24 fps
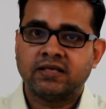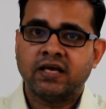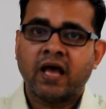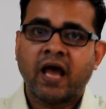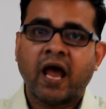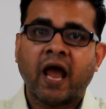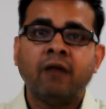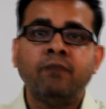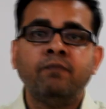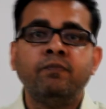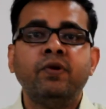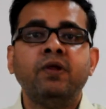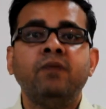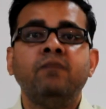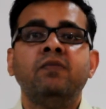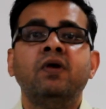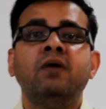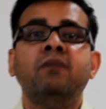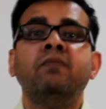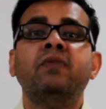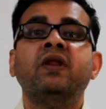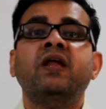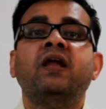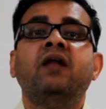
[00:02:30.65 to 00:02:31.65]
and
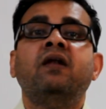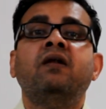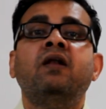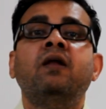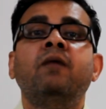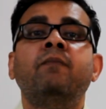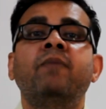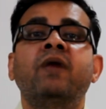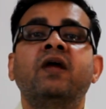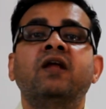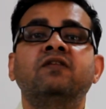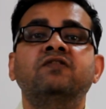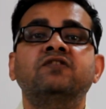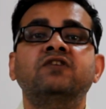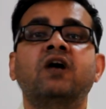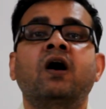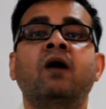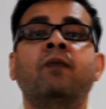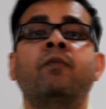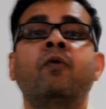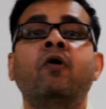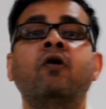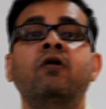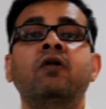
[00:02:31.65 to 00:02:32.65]
premium rate depends
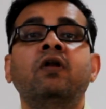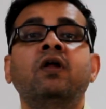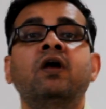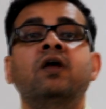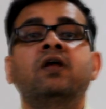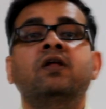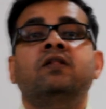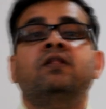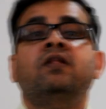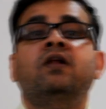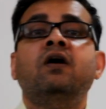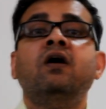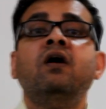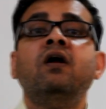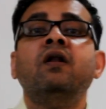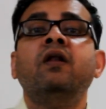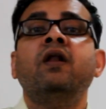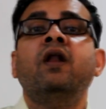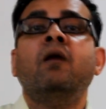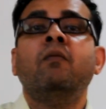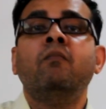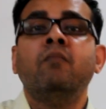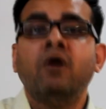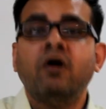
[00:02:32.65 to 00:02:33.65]
upon the
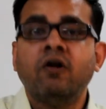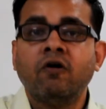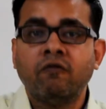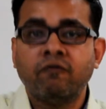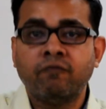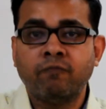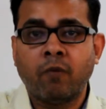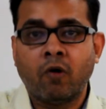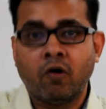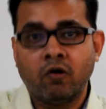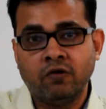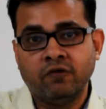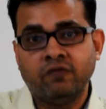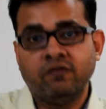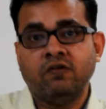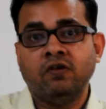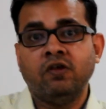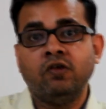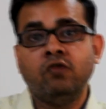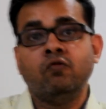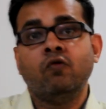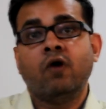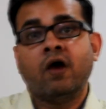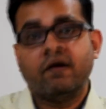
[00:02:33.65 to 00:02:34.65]
number of policy
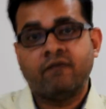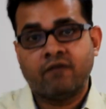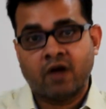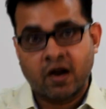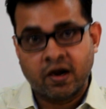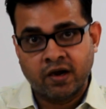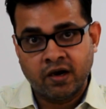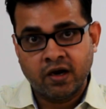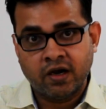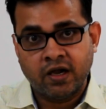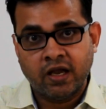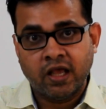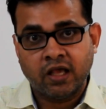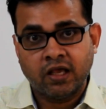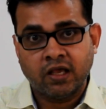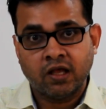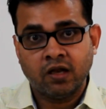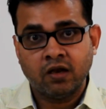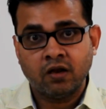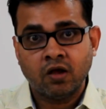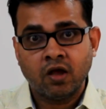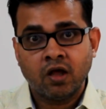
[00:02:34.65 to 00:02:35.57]
you have undertaken.